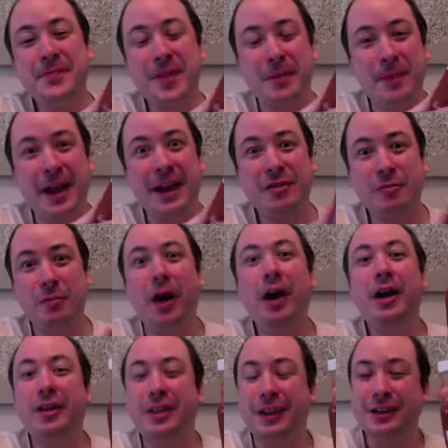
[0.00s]

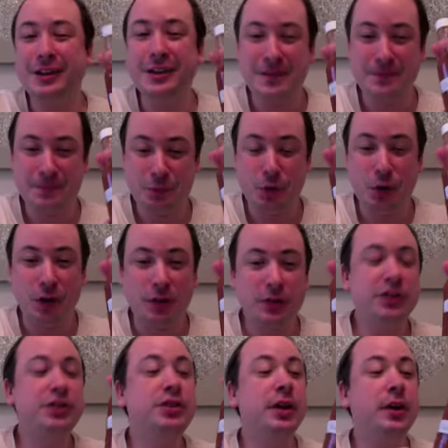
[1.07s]
mass-marketed
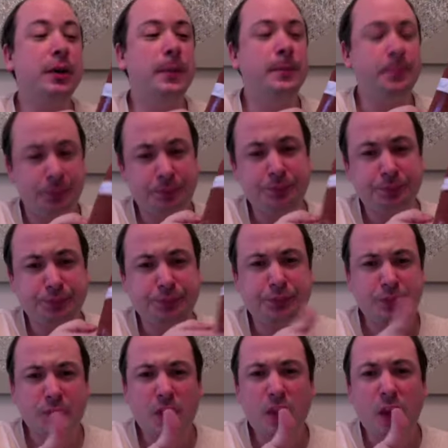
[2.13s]
products. So,
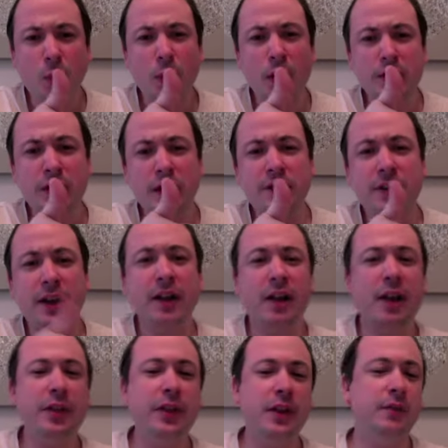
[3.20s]
well done, Dale.
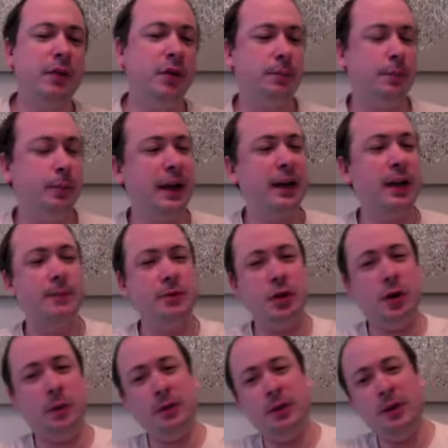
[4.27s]
I think you've done a bang-up
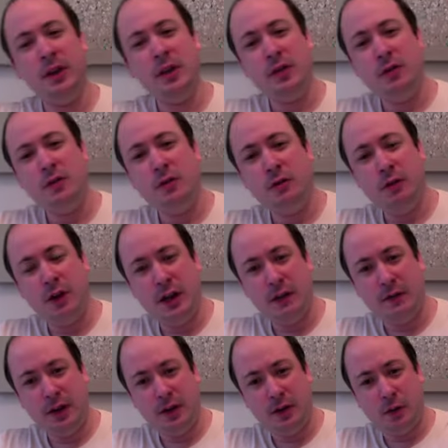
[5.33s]
job. Really,
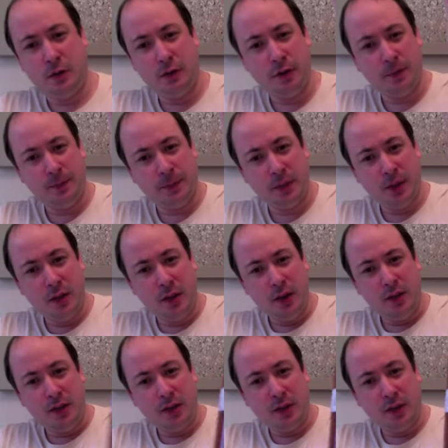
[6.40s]
really awesome.
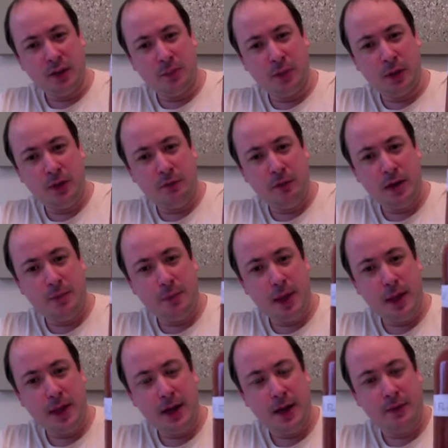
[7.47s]
That's the blood red
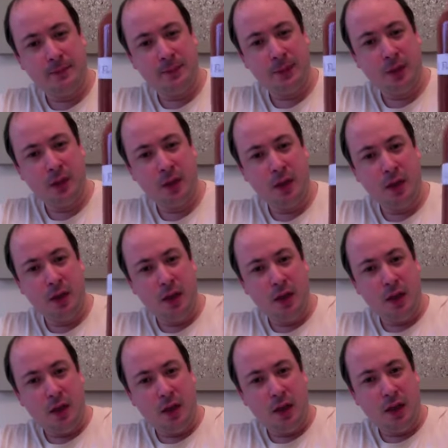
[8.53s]
pain.
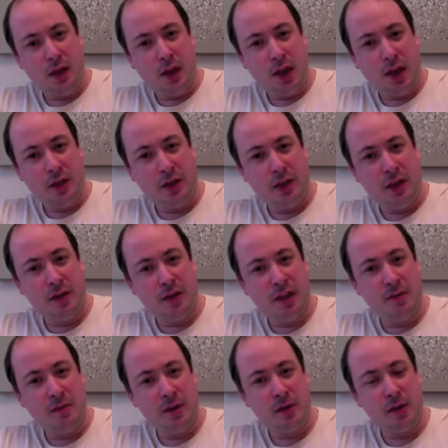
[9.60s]
And I can
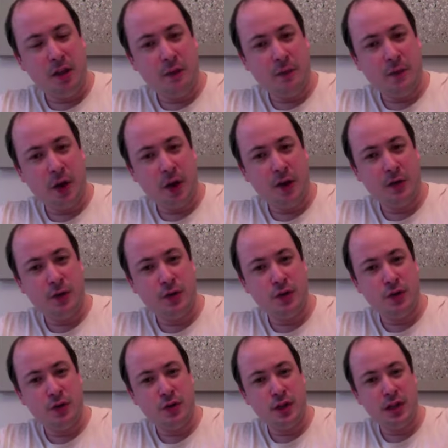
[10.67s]
see myself going
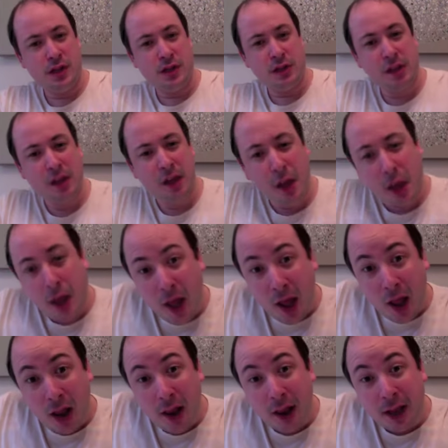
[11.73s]
through this
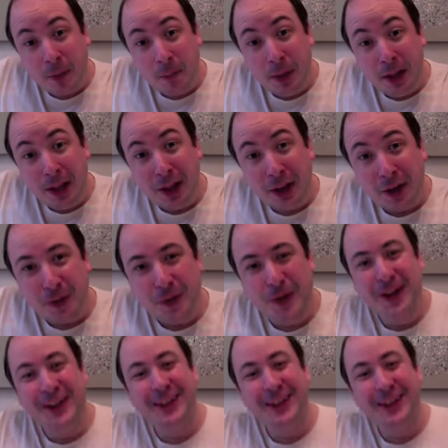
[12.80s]
like Billy-O.